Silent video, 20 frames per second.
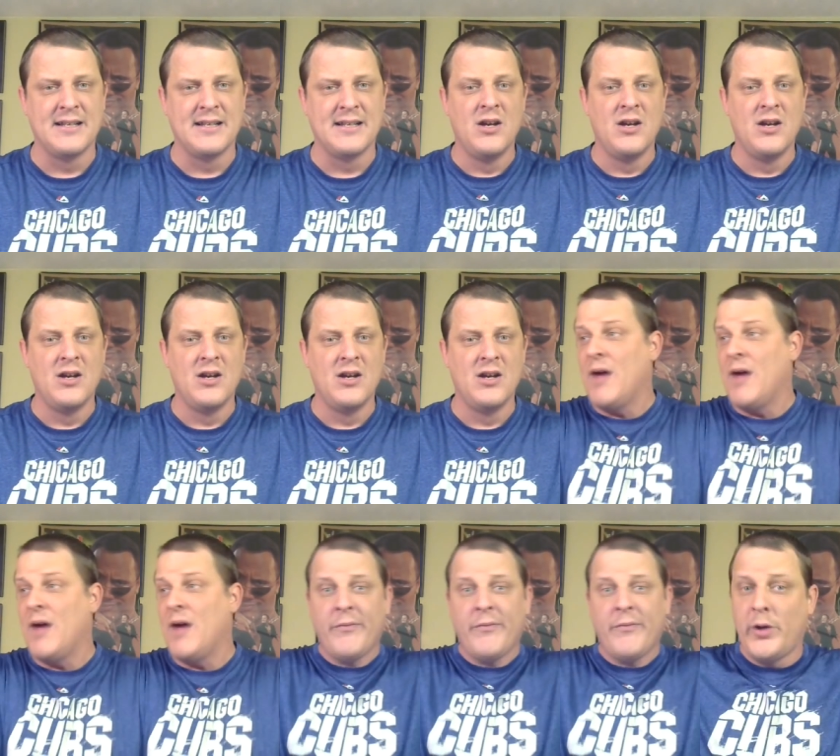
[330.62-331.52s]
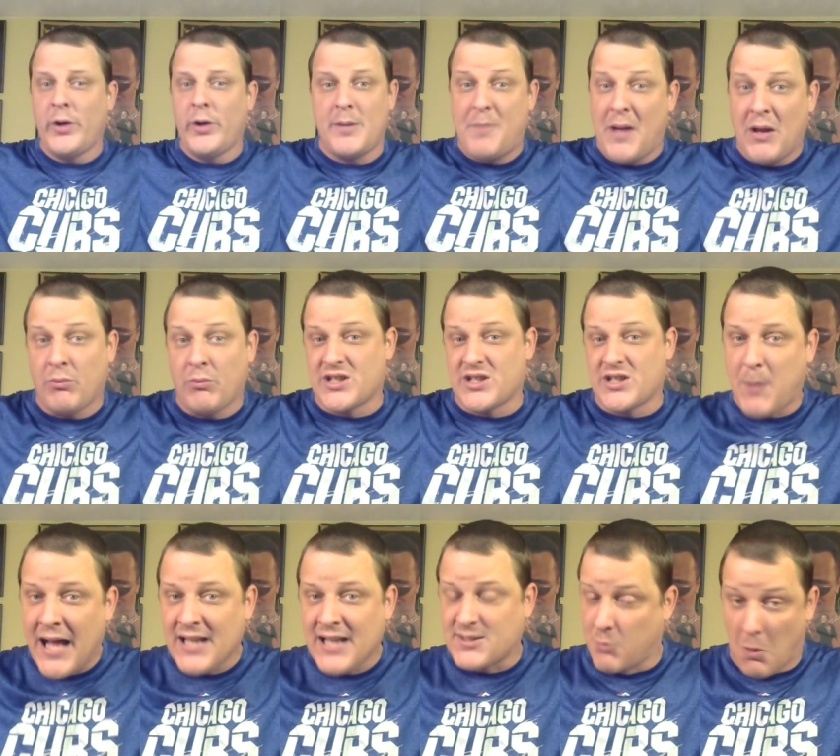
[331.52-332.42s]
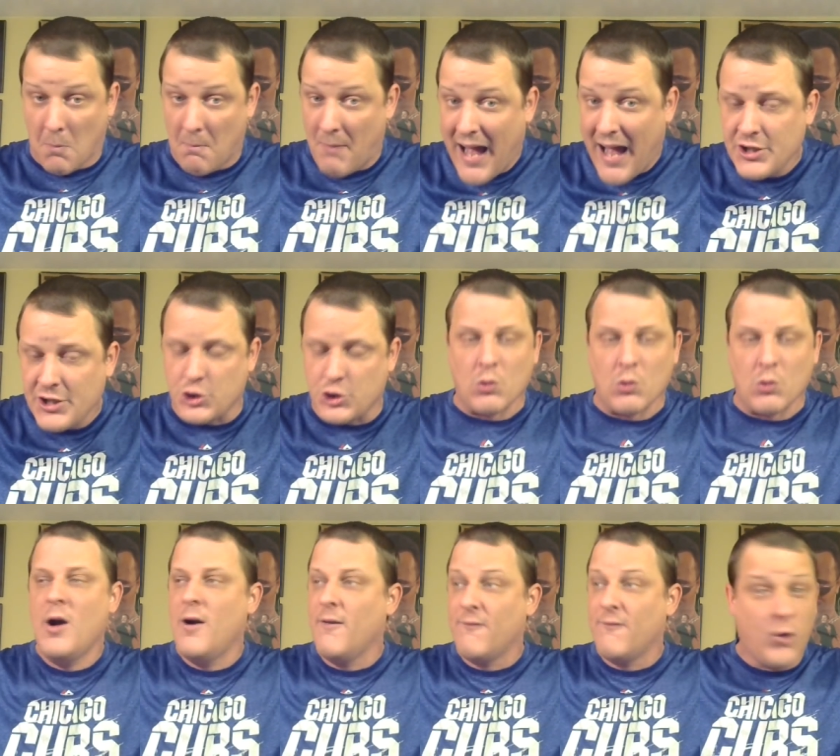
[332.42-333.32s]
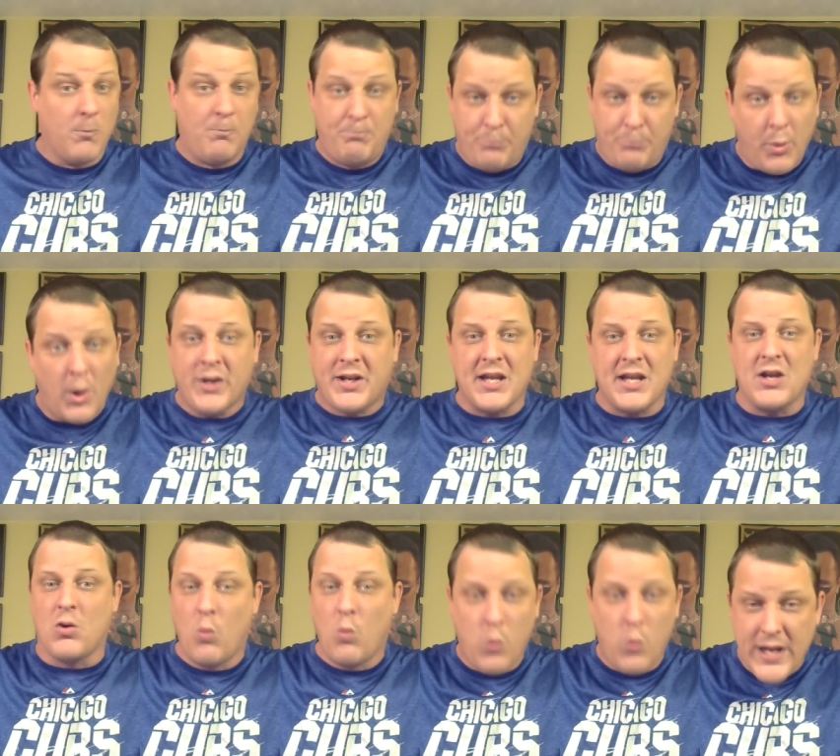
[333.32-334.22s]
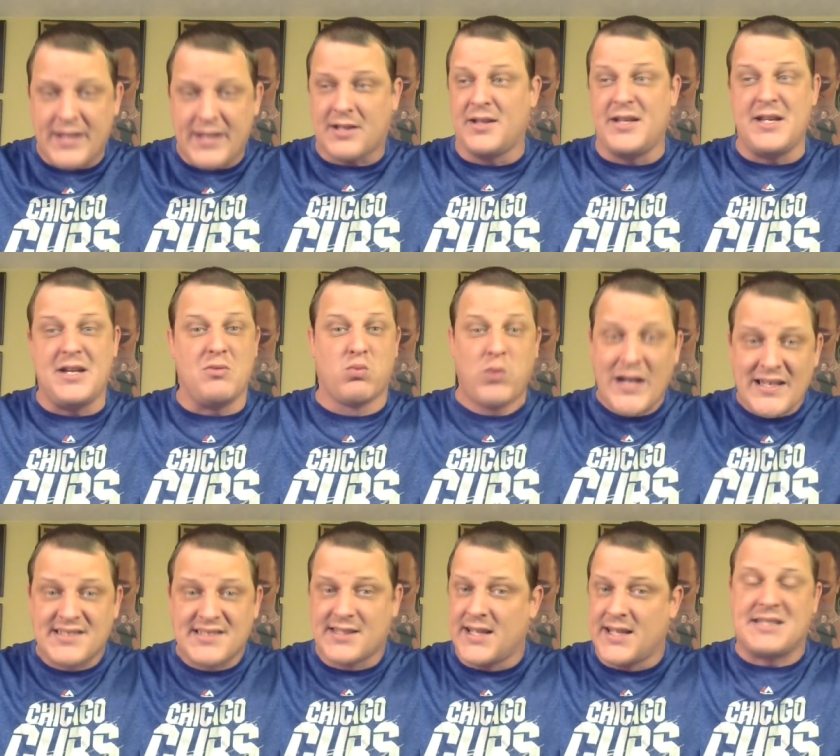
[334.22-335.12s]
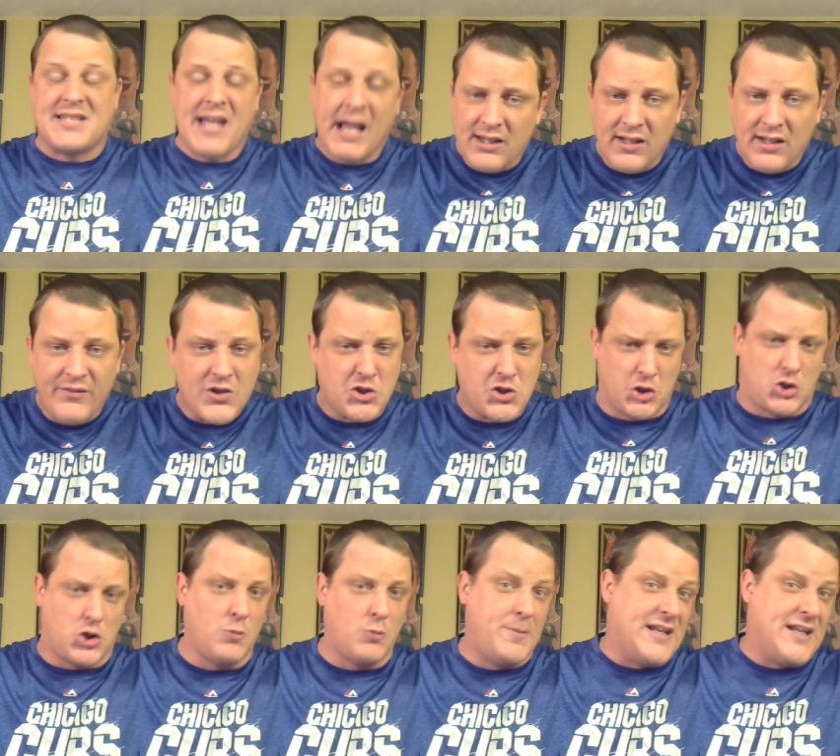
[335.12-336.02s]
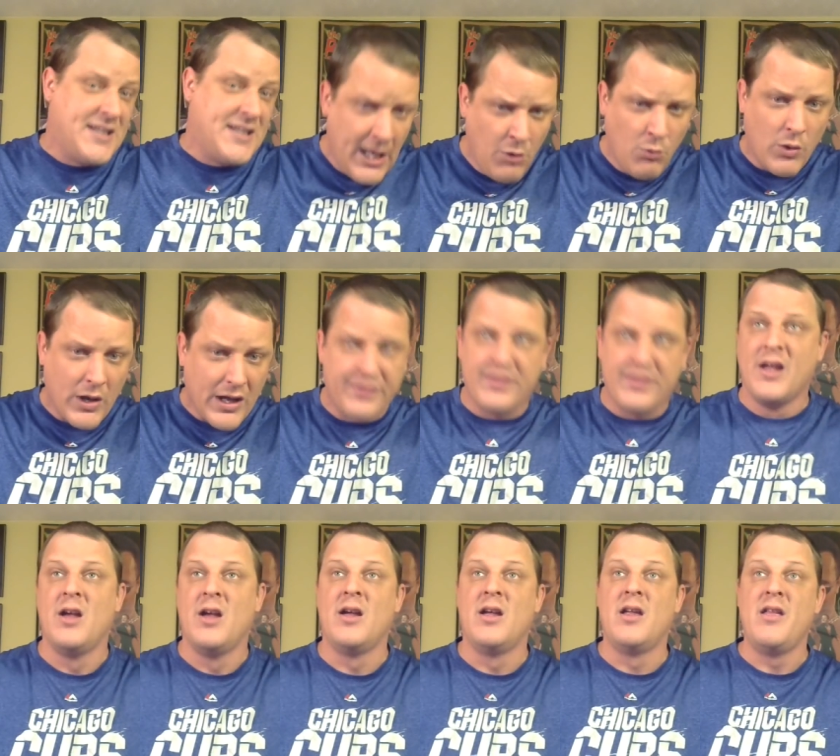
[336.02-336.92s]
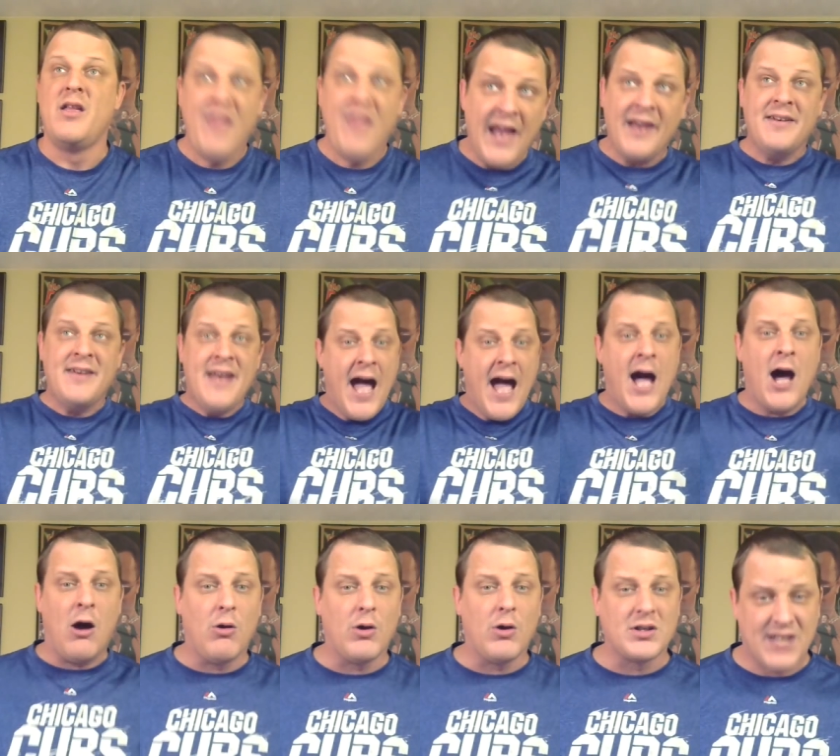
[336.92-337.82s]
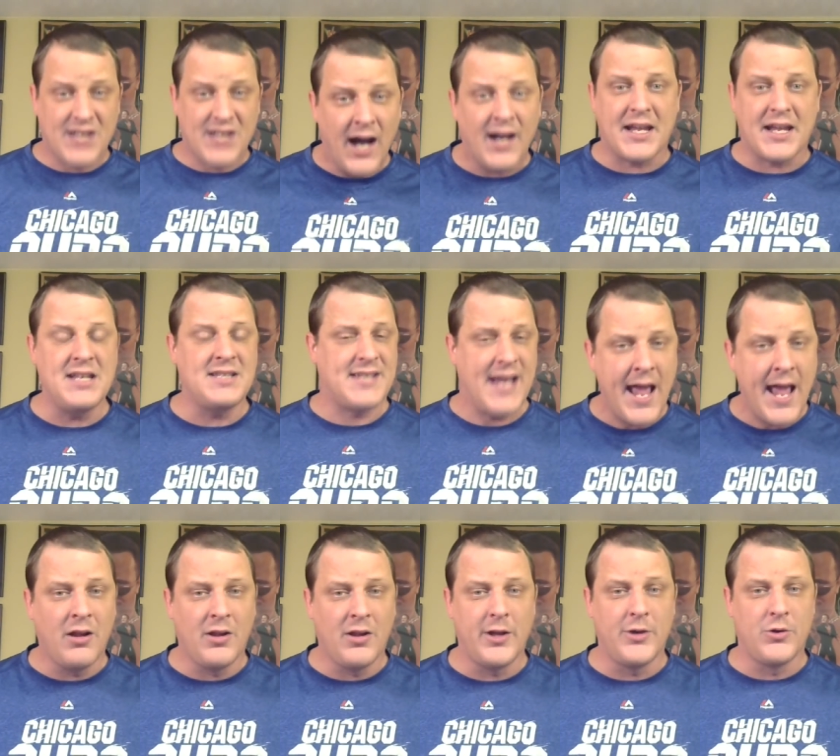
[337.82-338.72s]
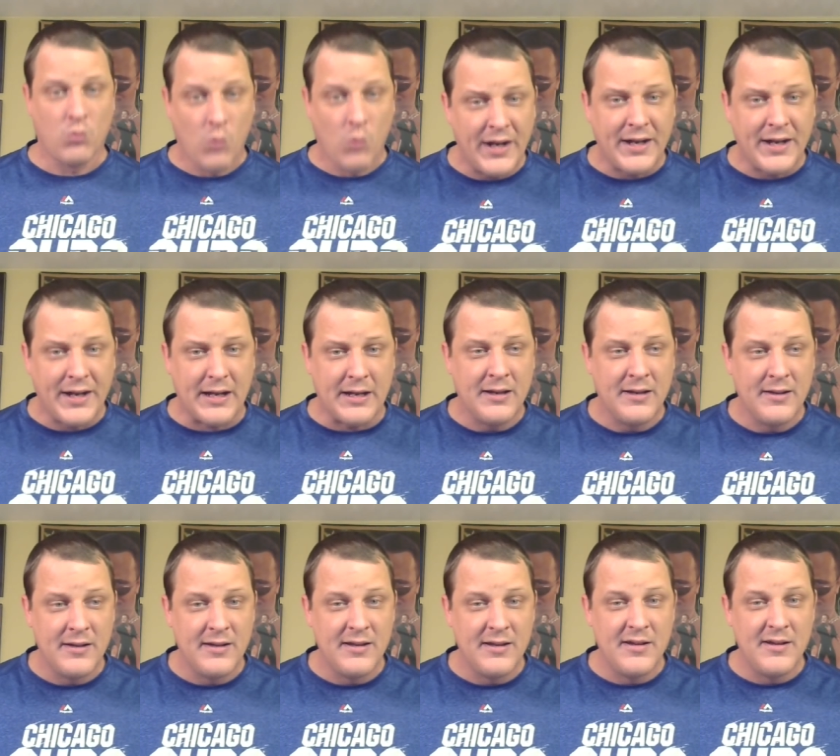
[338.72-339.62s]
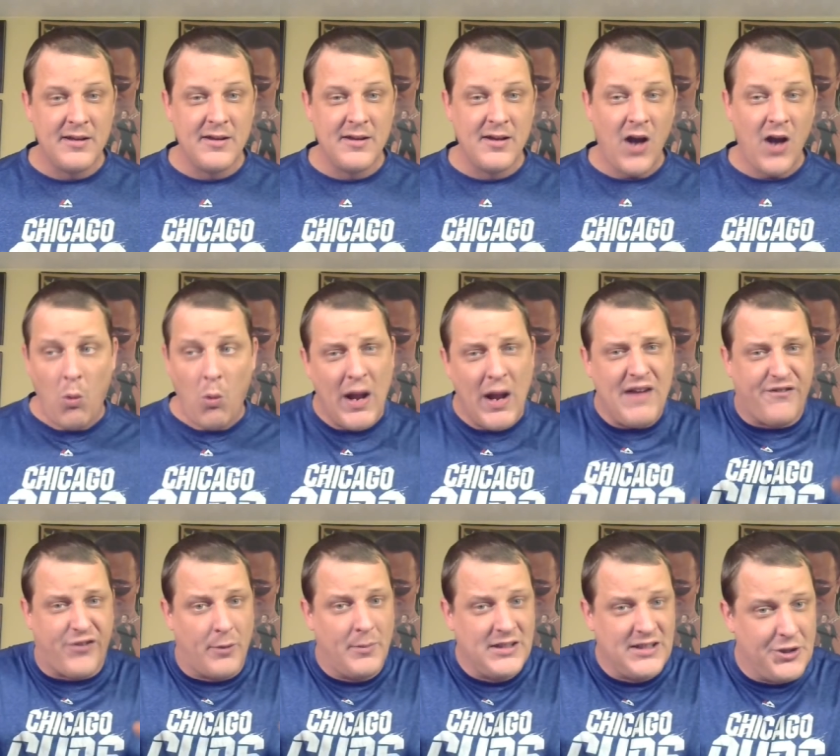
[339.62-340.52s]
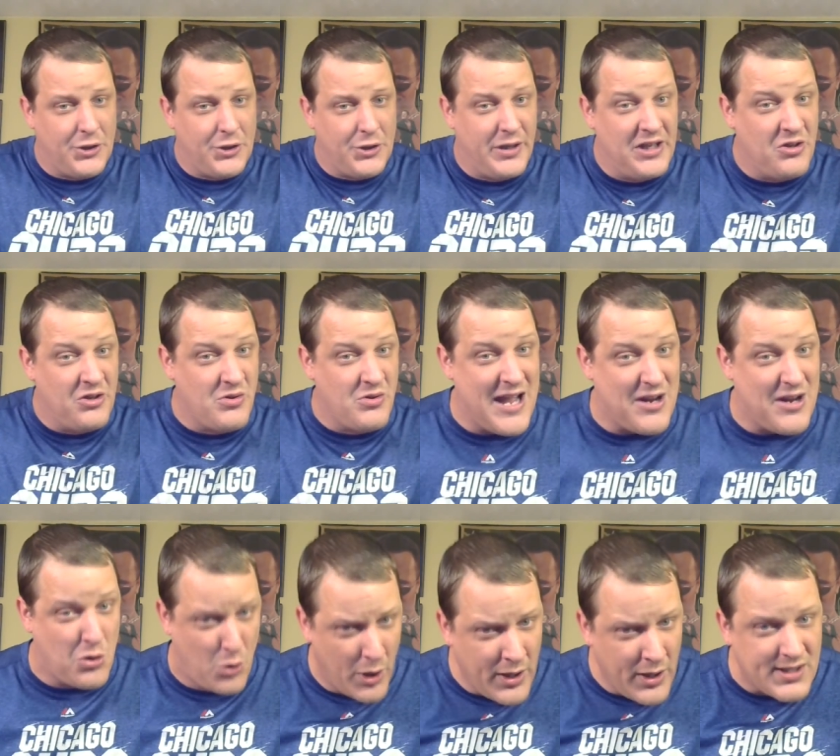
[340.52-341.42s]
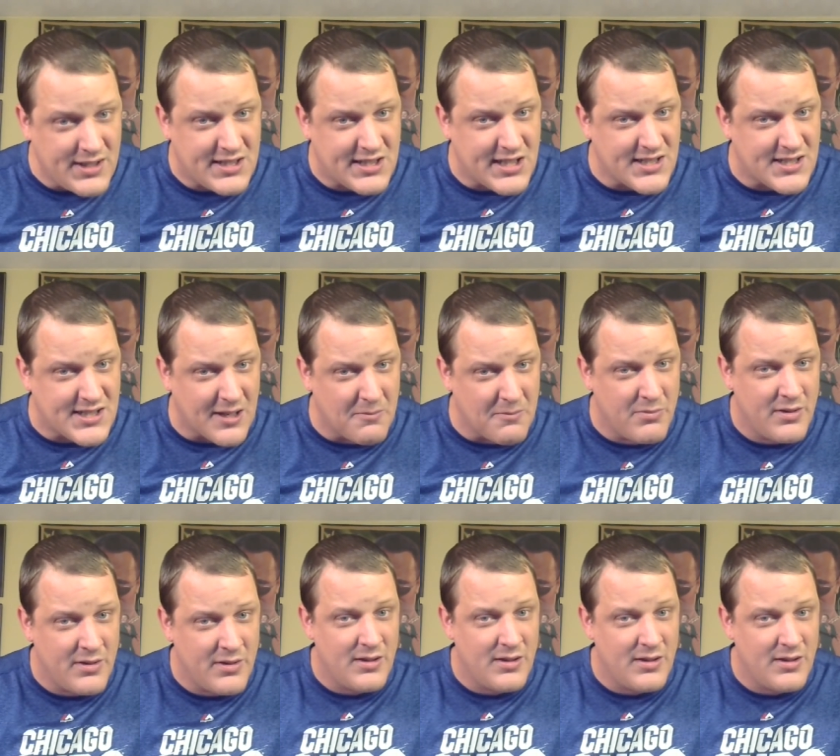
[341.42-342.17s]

who have never really been responsible, mind you, for booking weekly wrestling television to begin with, that now are tucking tail and running away from a little internet criticism?